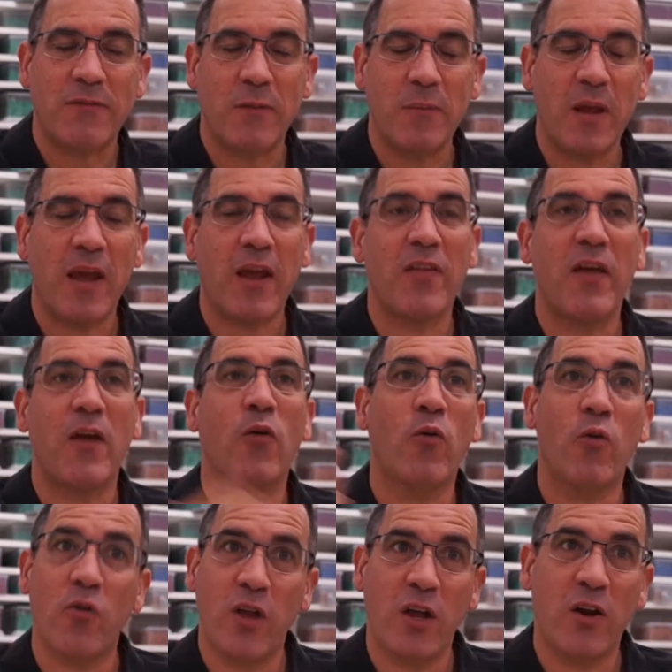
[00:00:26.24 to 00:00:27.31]
from Lego there
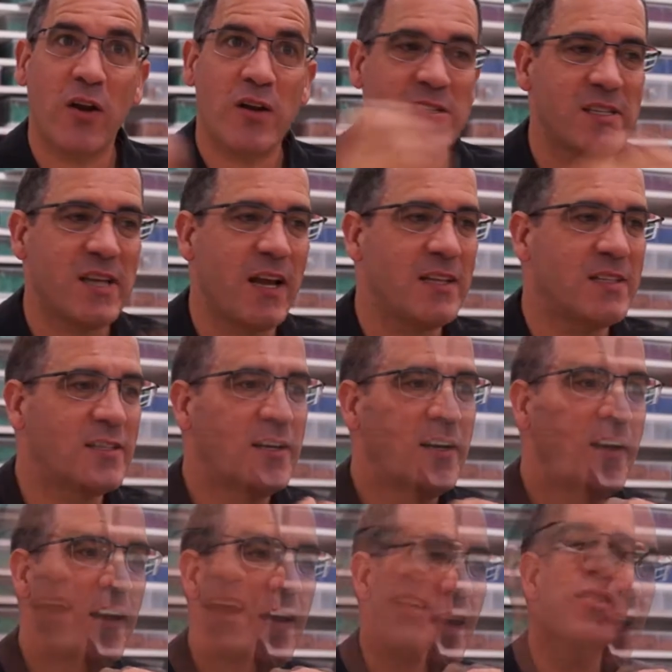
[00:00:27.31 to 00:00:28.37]
or the United States,
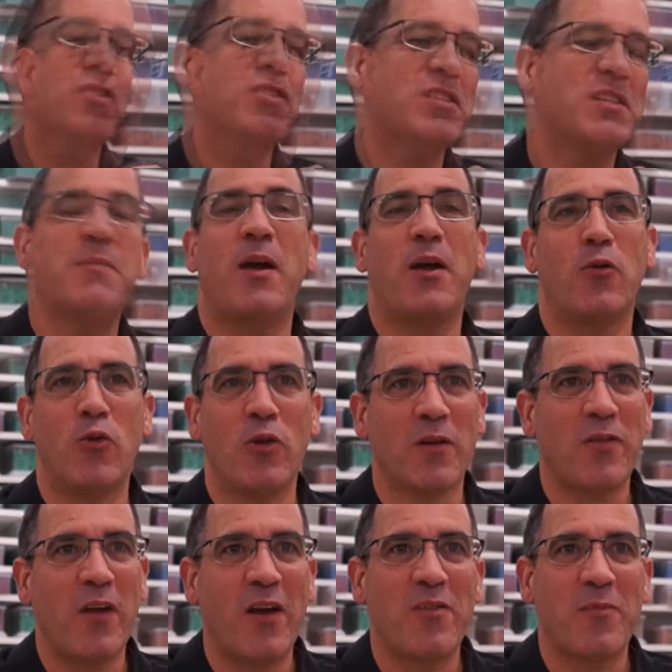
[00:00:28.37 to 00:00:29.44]
and just about all
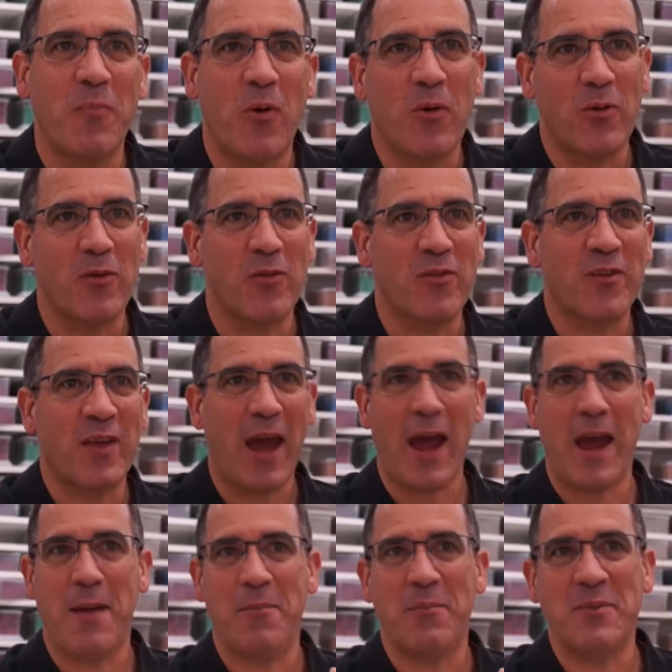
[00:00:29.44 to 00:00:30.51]
of those models
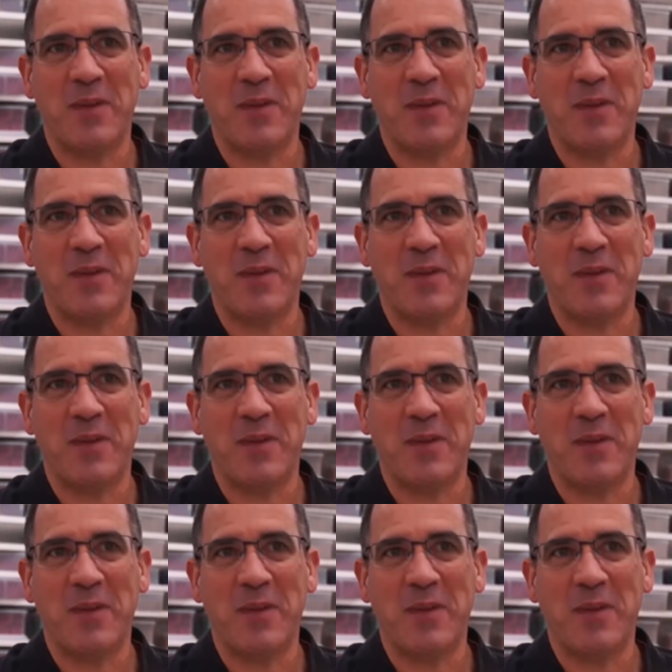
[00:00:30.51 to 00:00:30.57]
came